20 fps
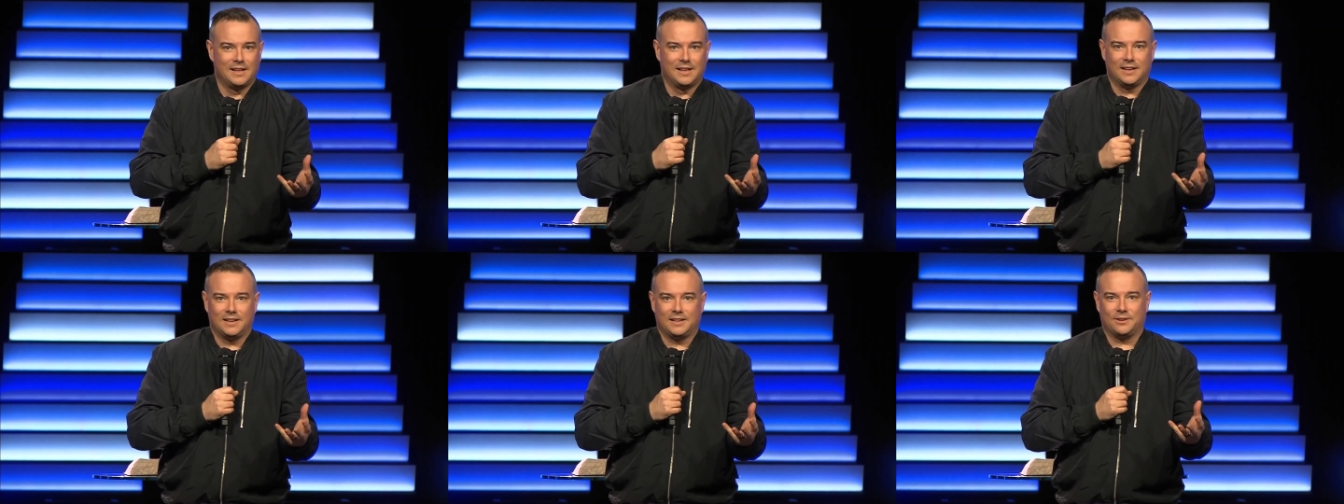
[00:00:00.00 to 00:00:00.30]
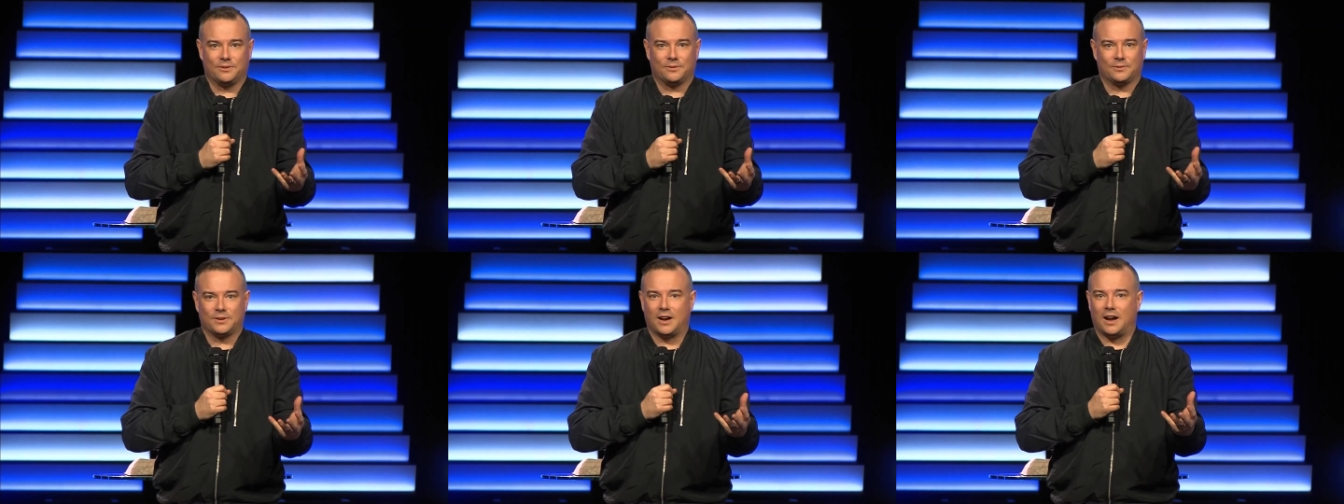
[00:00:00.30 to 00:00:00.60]
you
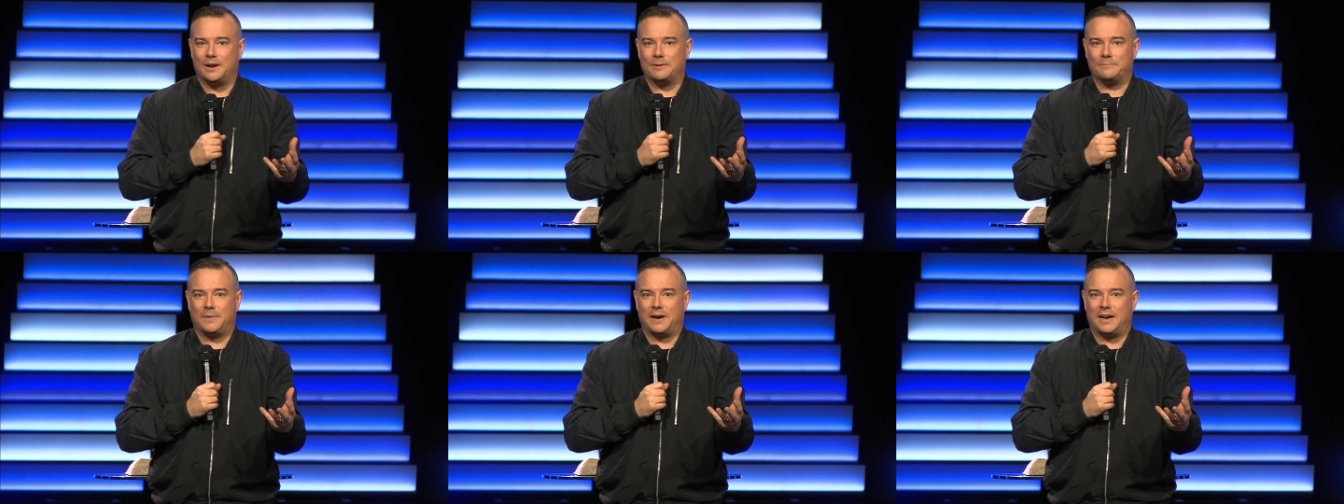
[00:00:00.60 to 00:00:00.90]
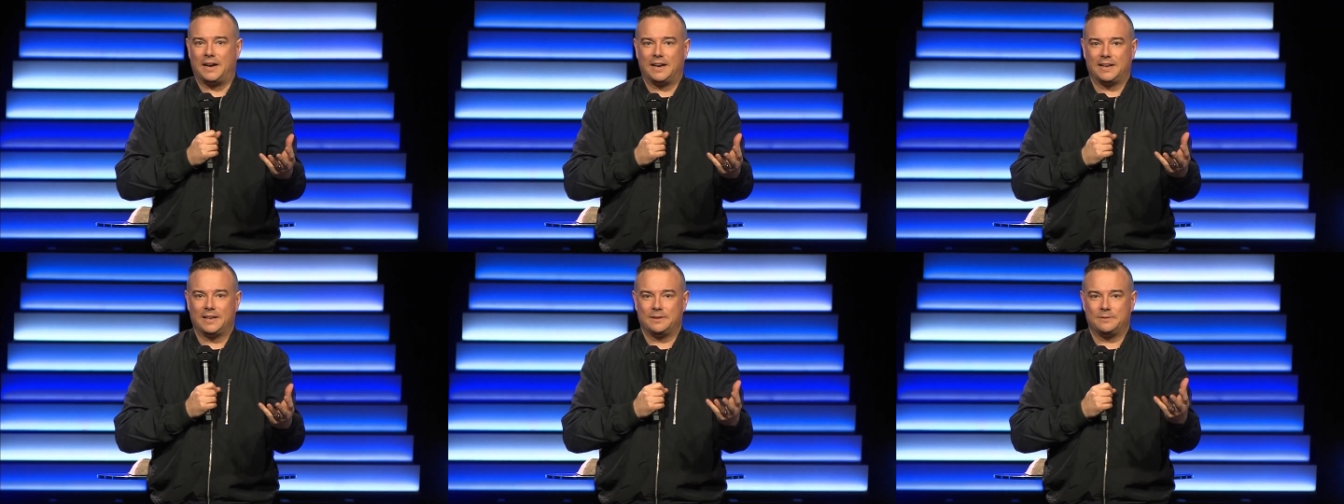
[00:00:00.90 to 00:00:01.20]
know, not
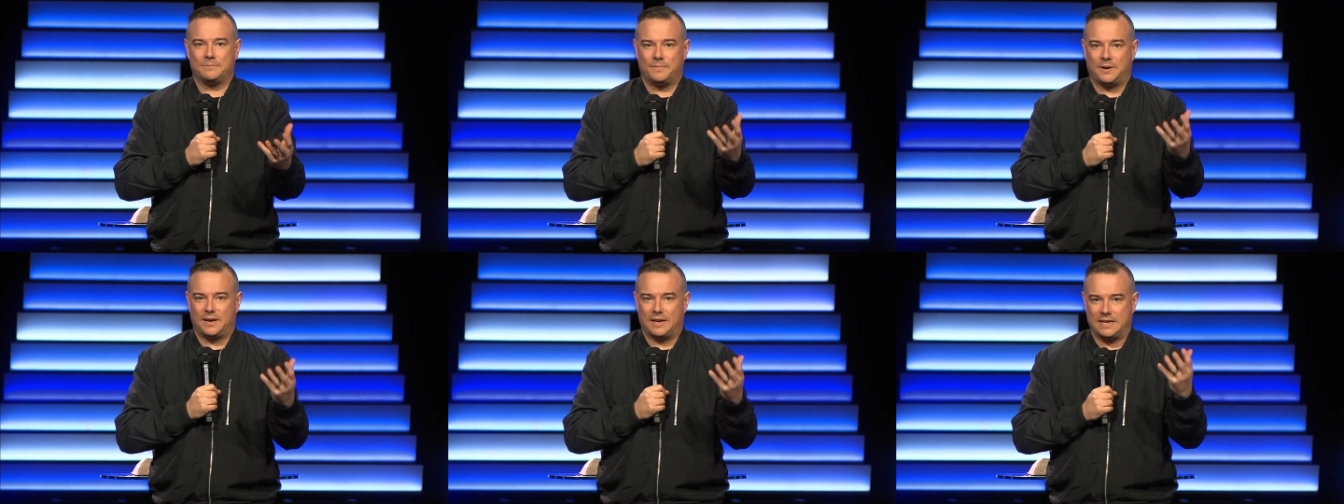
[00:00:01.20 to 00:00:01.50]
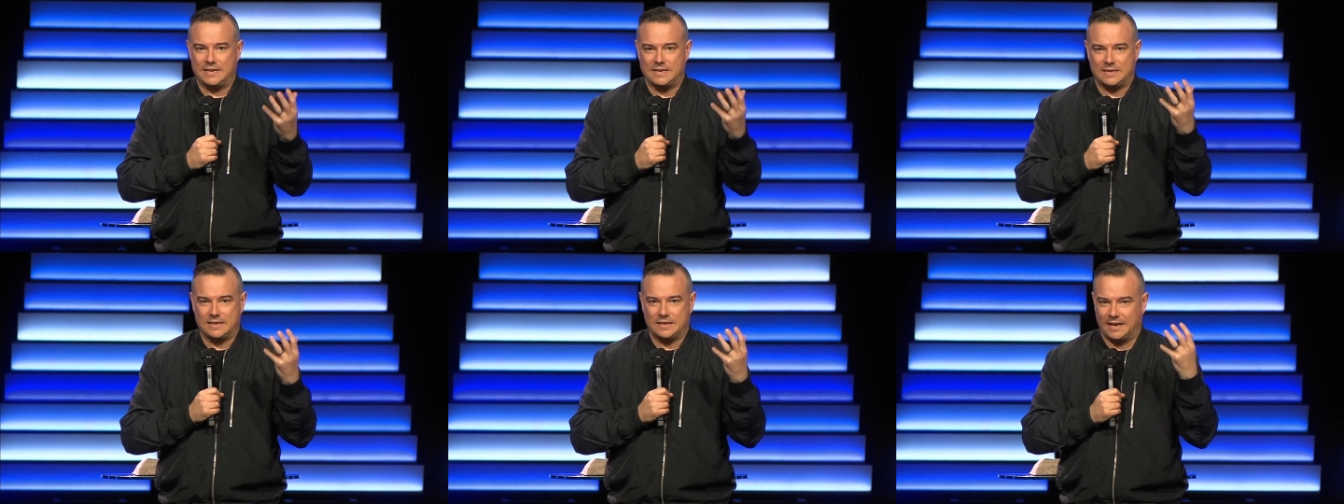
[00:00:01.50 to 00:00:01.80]
my
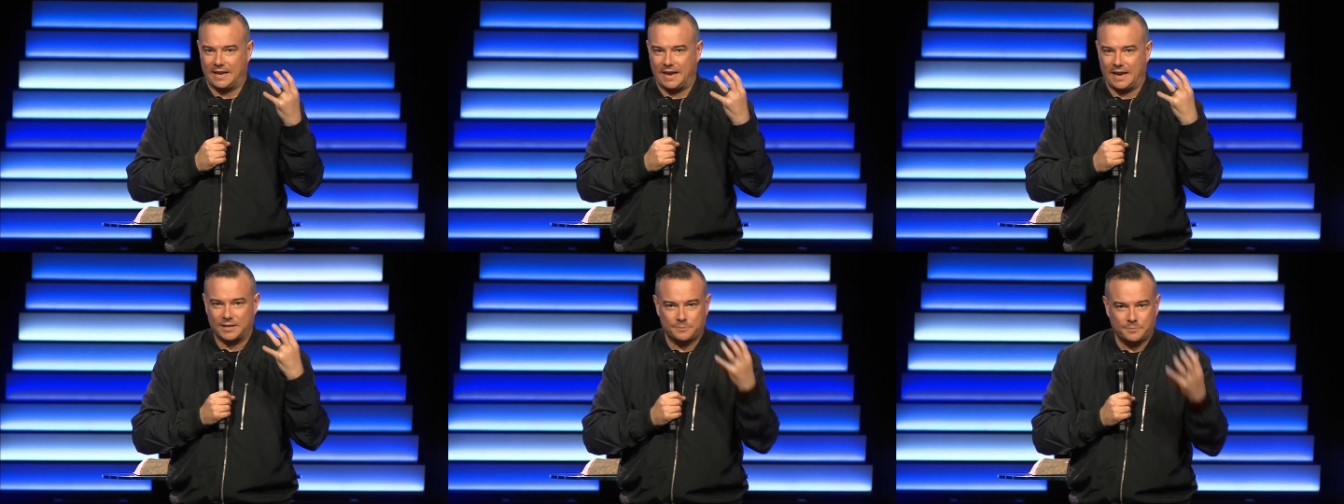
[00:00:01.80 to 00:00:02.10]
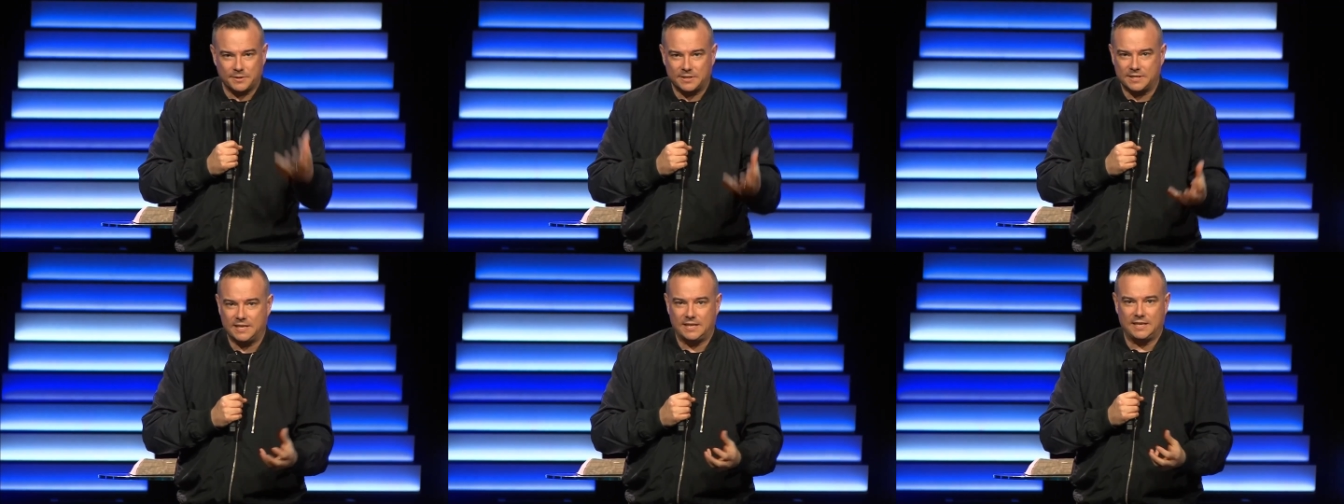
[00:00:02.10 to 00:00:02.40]
my
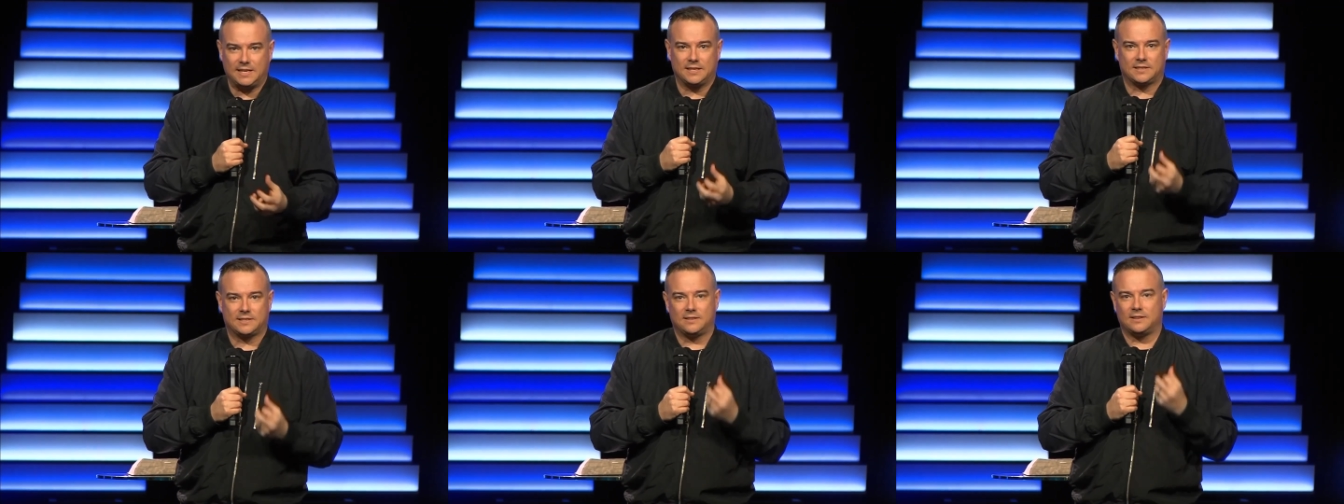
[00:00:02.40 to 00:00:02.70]
expertise,